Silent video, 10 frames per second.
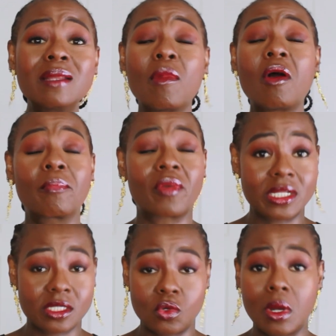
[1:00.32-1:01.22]
it more
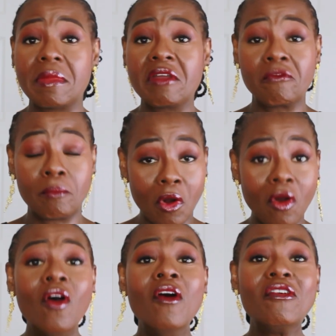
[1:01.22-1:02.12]
practical and
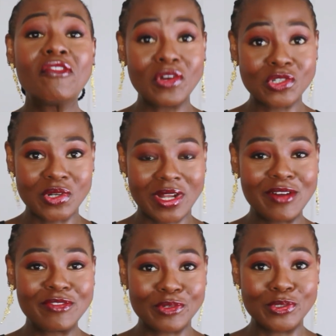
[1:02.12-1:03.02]
more functional
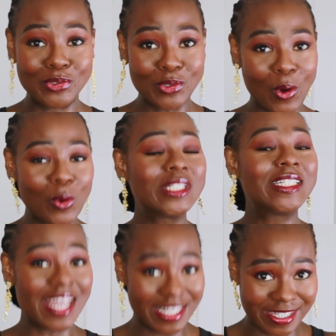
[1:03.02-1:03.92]
for you all.
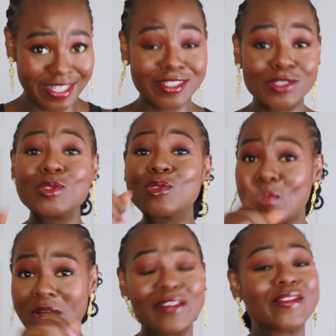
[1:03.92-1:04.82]
Yes, sis, you
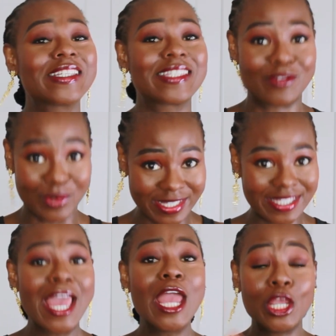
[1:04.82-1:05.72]
do have this
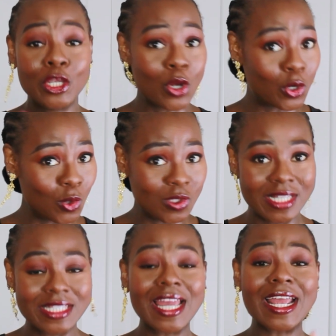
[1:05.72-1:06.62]
dress in your
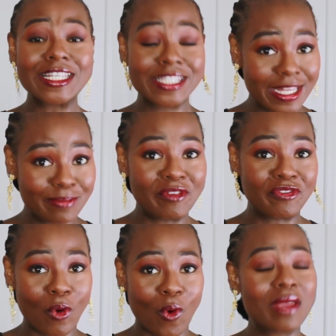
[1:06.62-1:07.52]
closet. Like I said
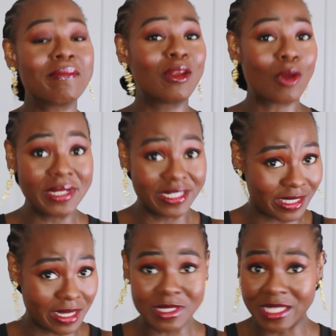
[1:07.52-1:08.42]
before, it might not be the
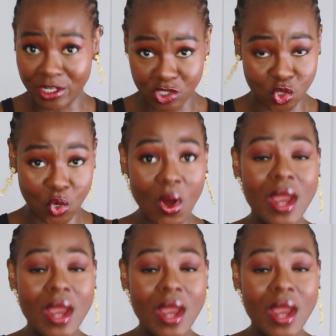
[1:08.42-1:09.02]
same texture,